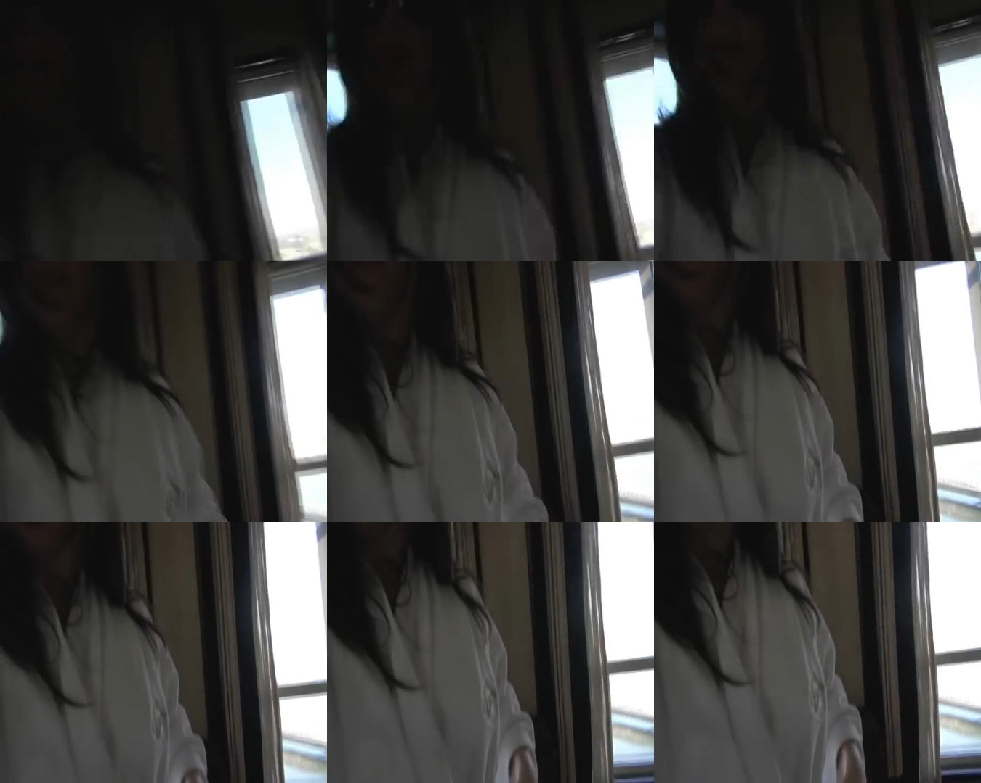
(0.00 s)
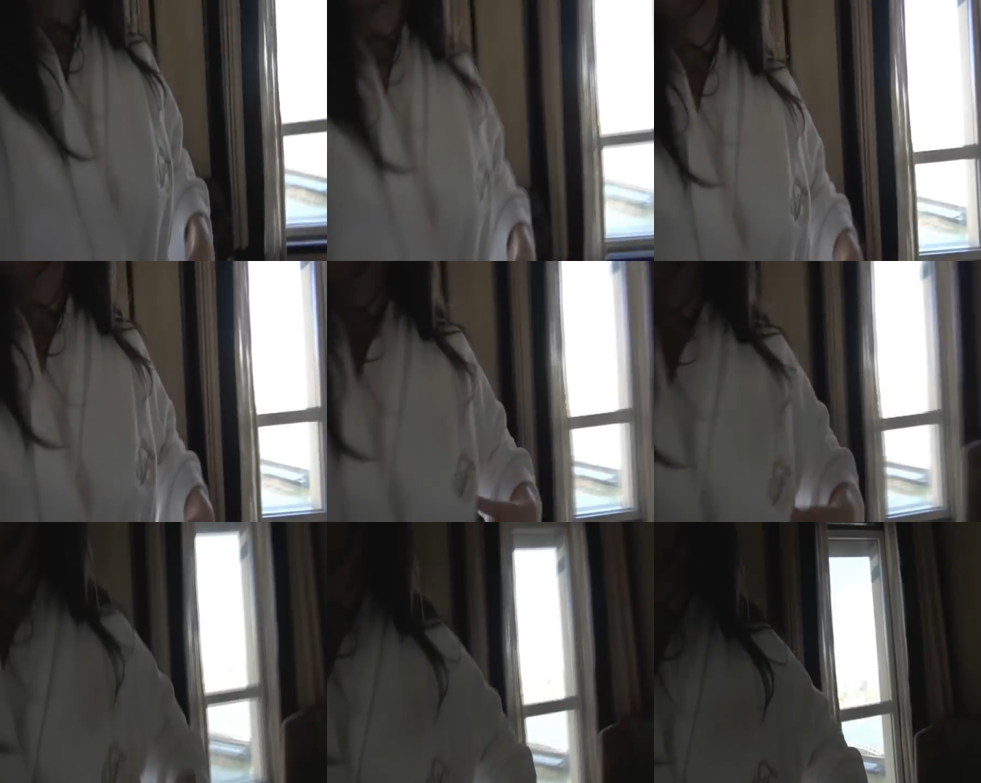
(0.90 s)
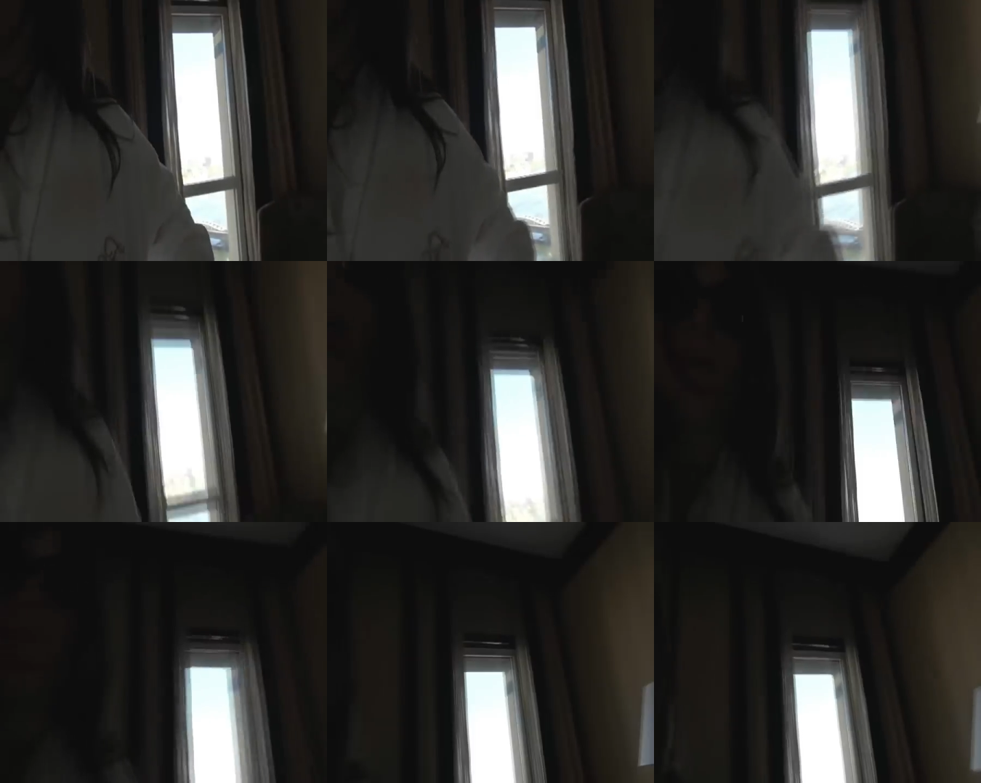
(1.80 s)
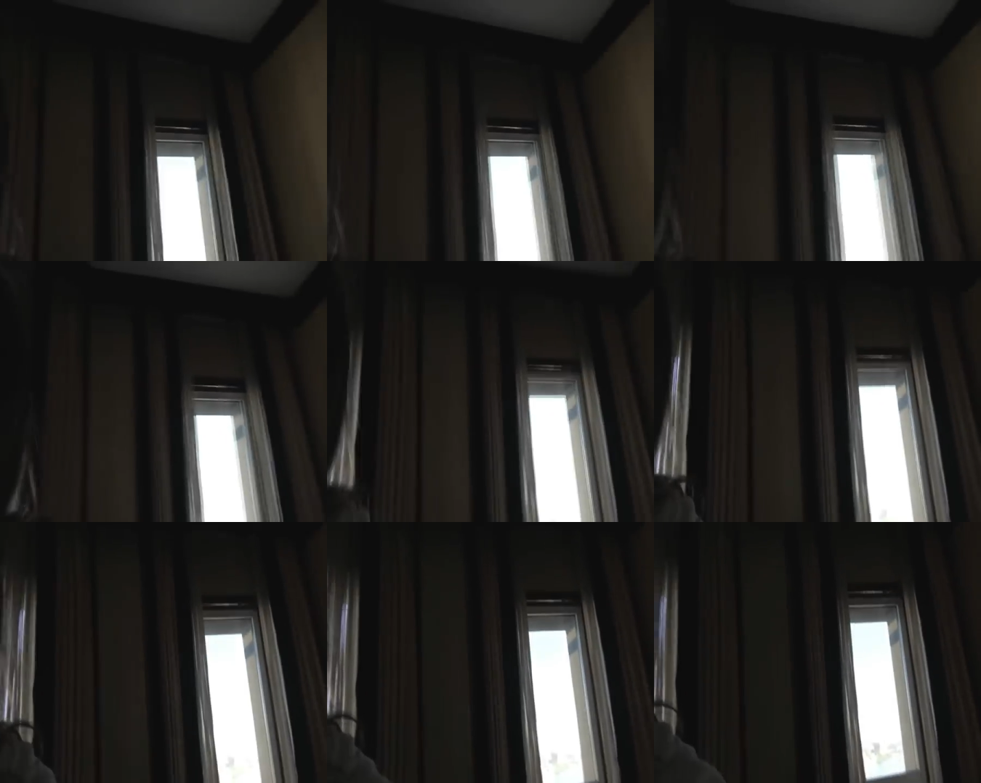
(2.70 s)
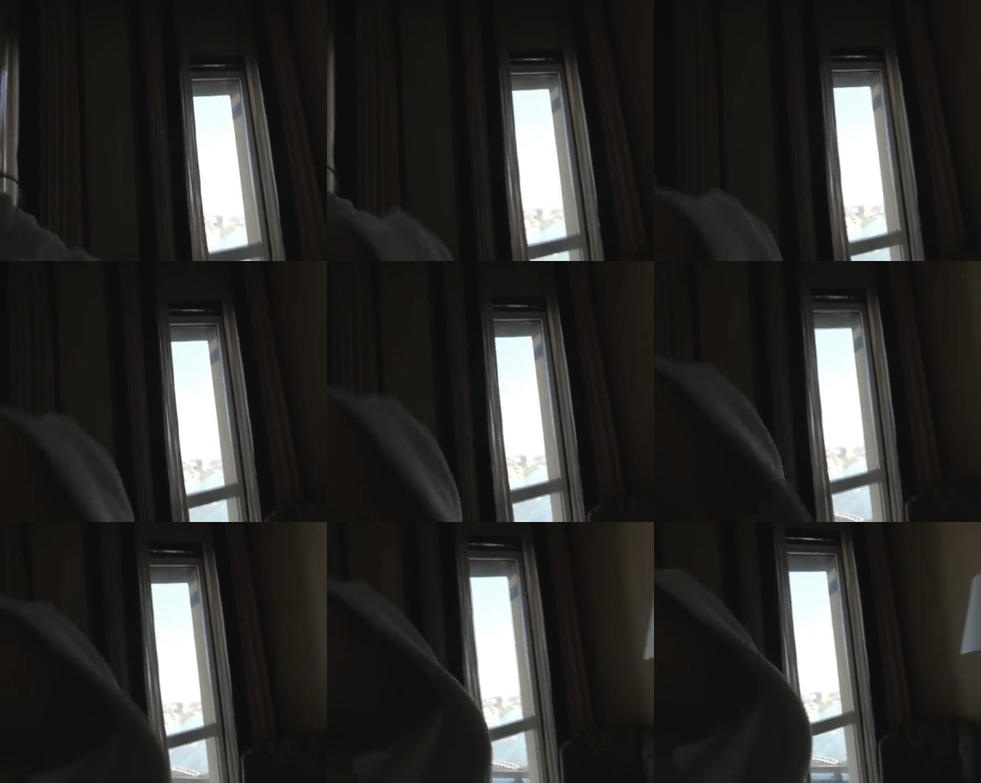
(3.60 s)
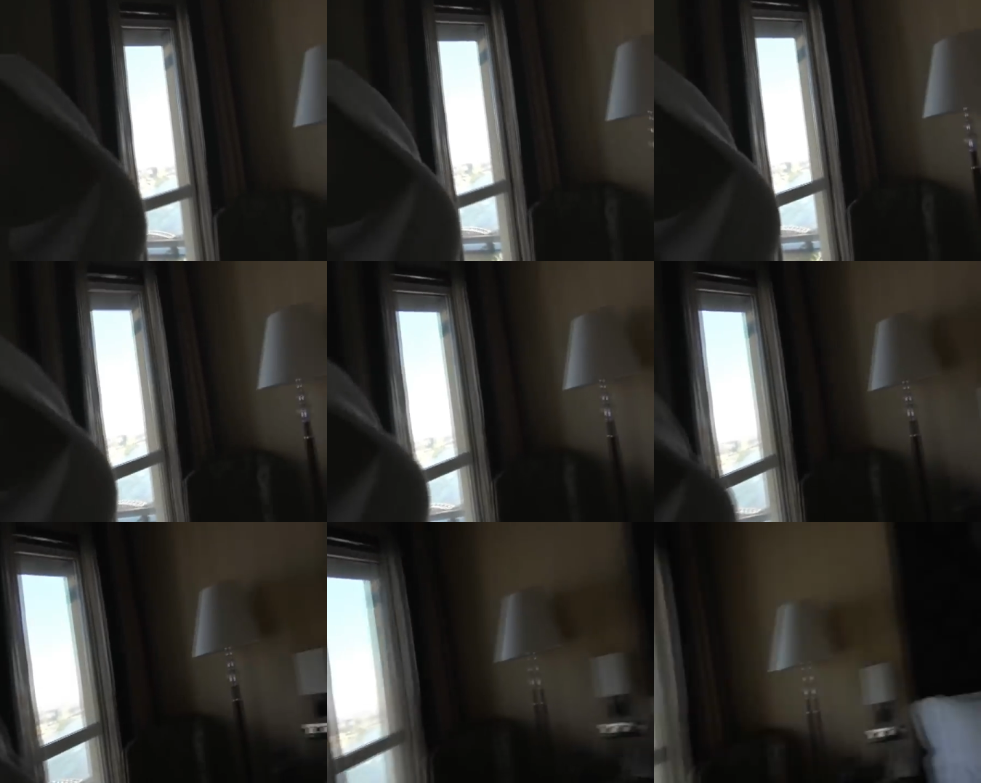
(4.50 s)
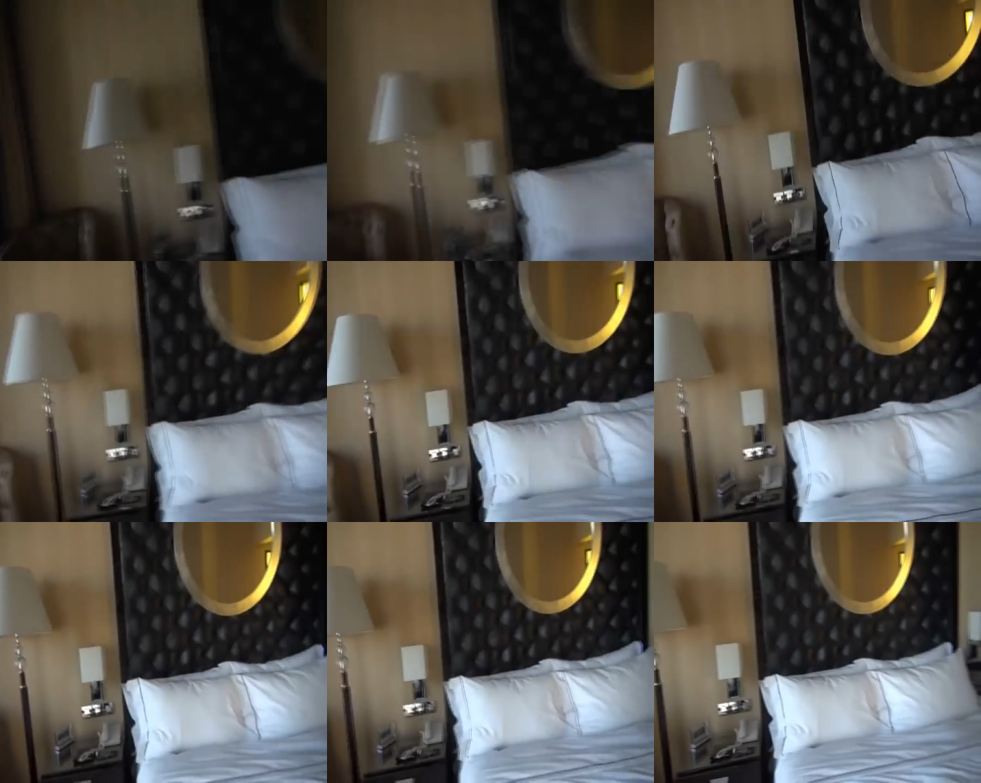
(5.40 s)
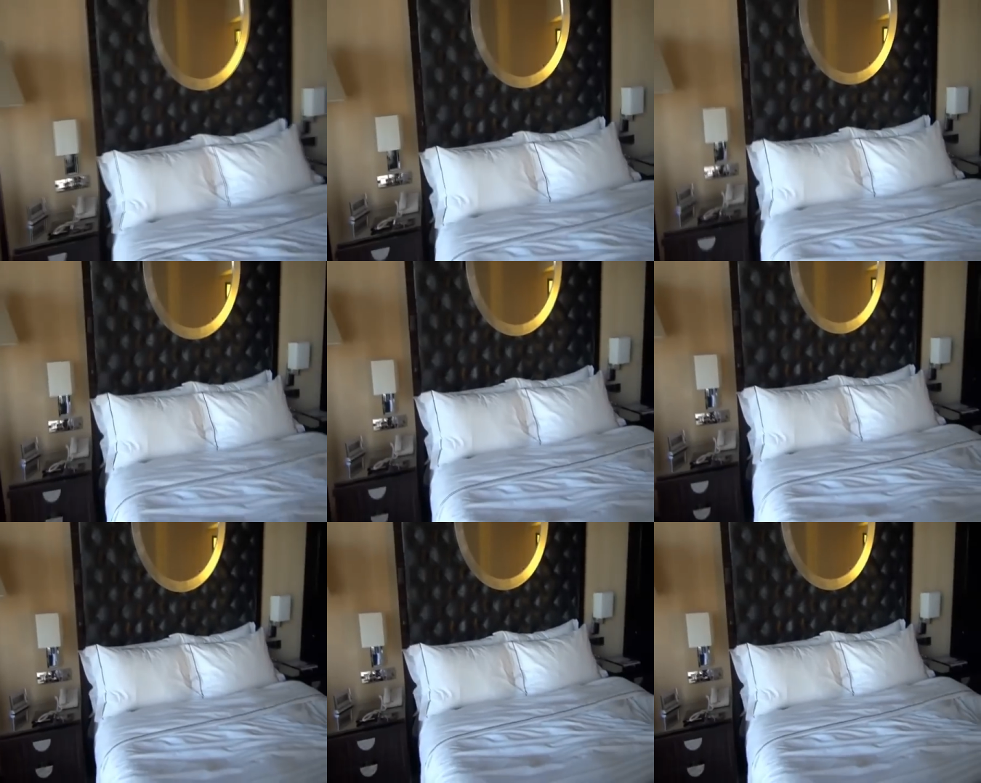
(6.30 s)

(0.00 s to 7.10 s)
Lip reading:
[unreadable: no face in view]